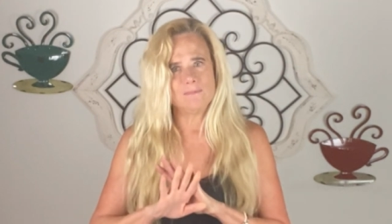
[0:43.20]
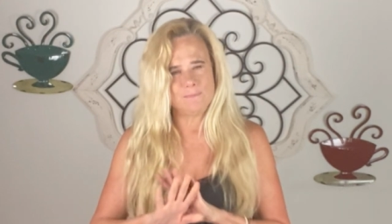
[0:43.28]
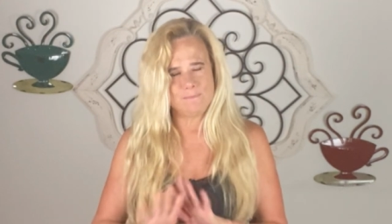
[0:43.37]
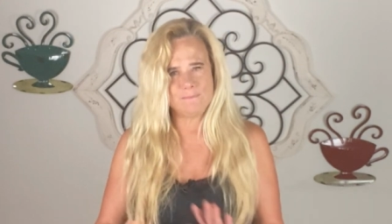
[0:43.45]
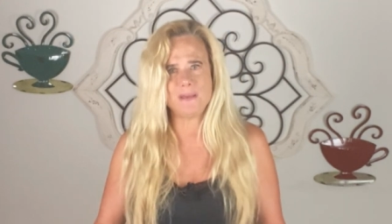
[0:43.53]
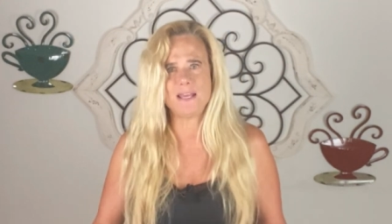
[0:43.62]

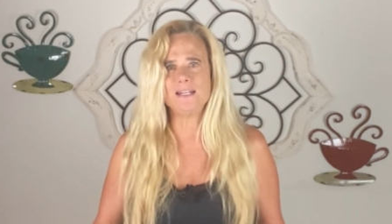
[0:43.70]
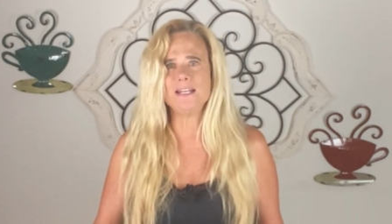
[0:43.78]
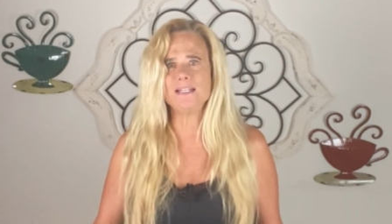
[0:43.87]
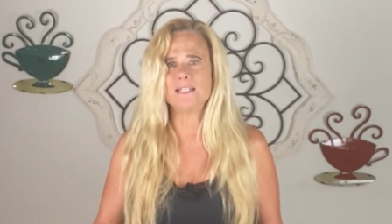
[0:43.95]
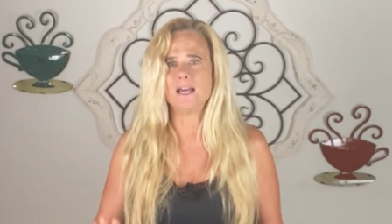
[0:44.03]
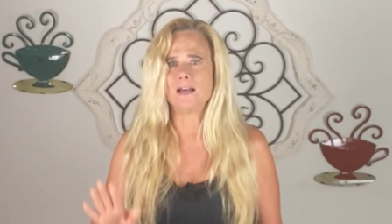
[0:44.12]
many
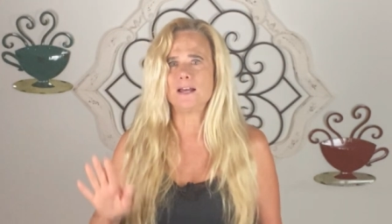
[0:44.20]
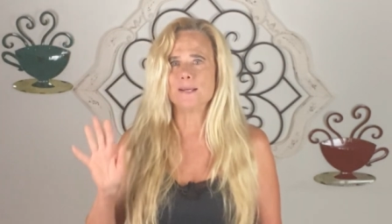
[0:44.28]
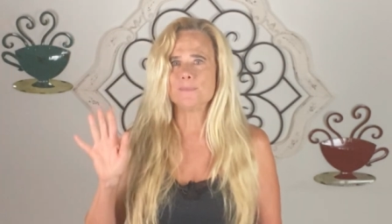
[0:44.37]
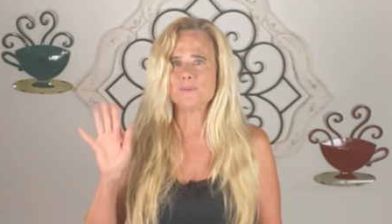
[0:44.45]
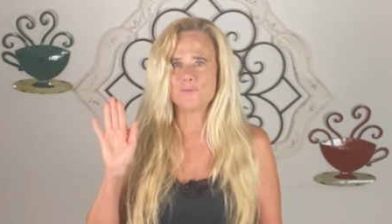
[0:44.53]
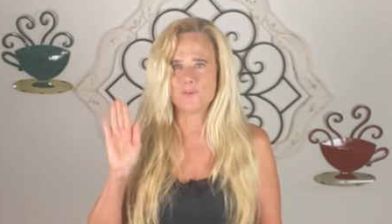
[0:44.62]

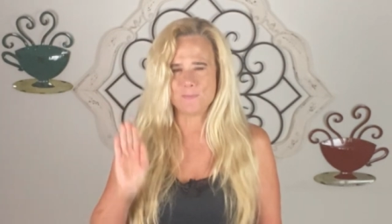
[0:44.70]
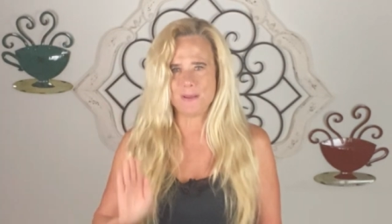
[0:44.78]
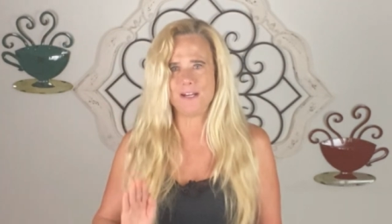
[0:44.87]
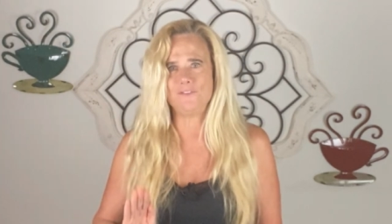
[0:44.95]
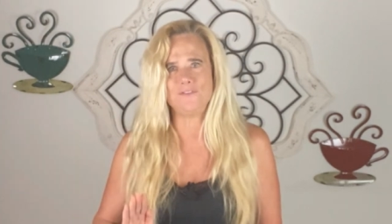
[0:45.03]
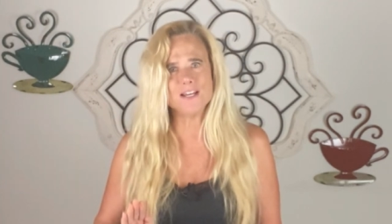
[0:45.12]
times for
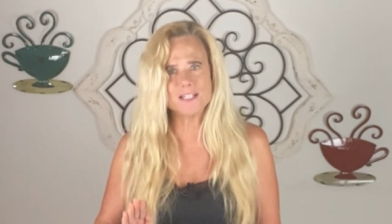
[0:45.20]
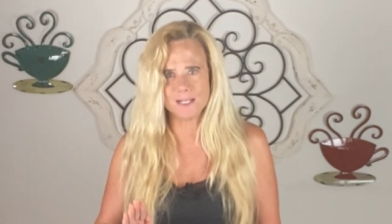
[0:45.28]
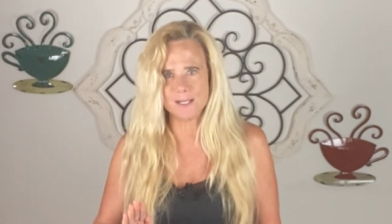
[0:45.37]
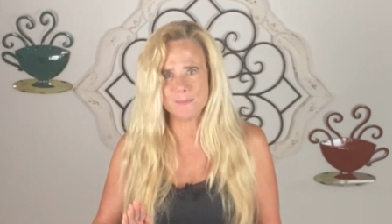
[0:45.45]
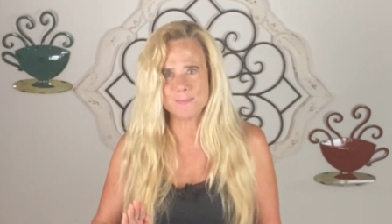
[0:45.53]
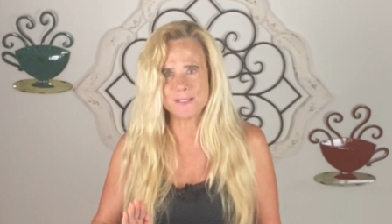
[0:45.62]
many
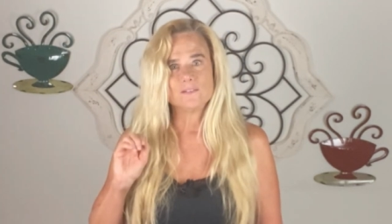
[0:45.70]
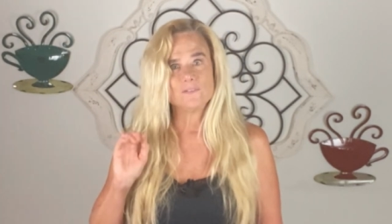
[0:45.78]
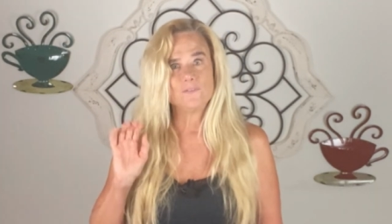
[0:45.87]
victims,